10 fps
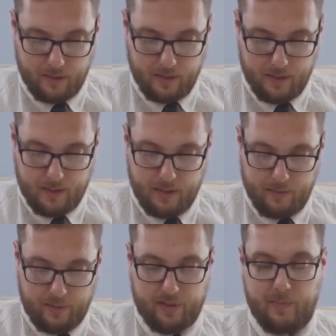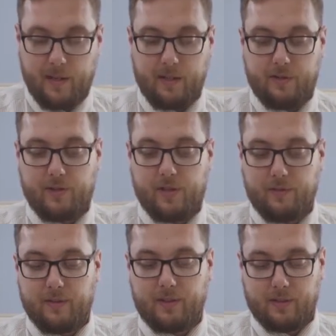
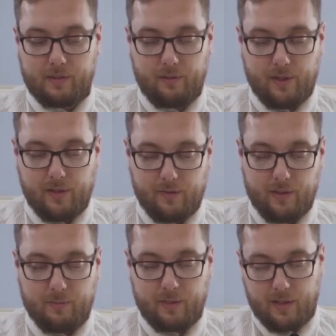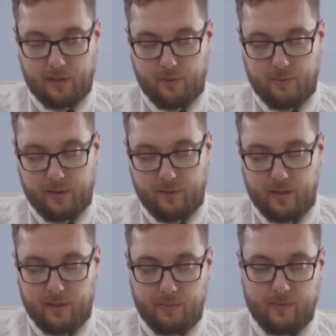guarantors. The people
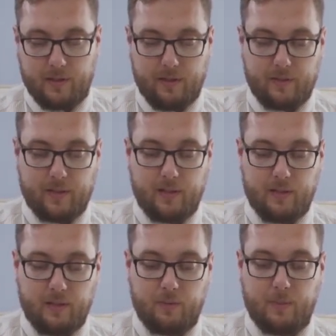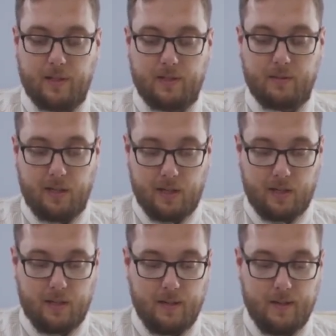who in Christians don't
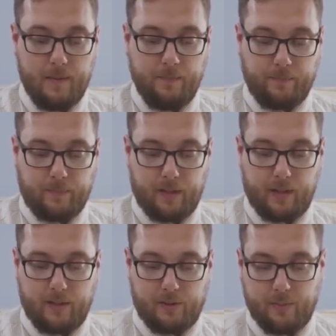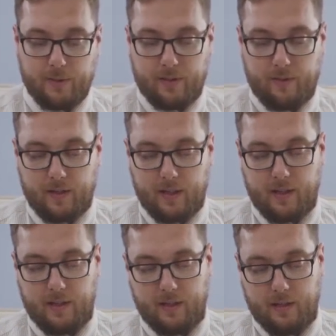have the mahar thing, and
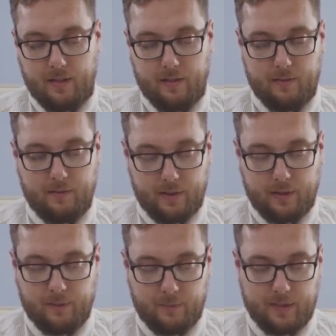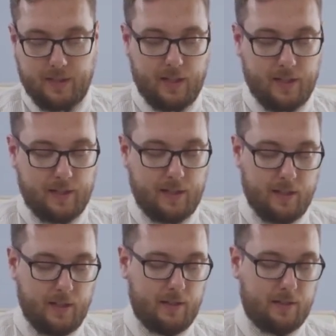this material side, financial
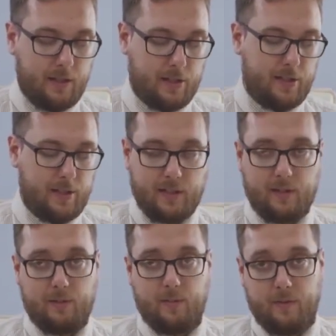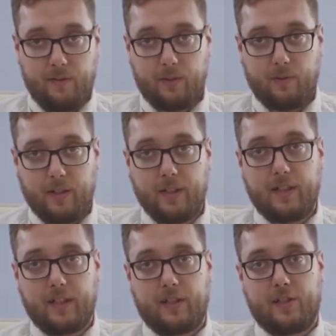side, it is not reflected in the
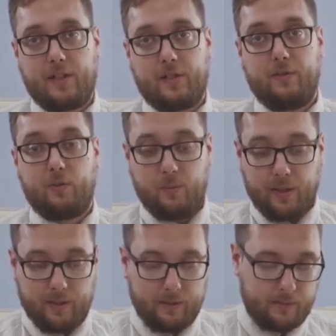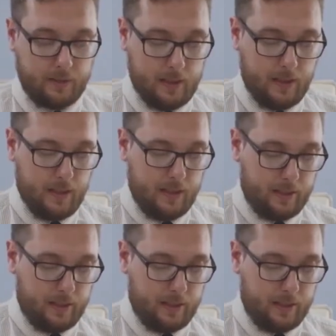records. What we see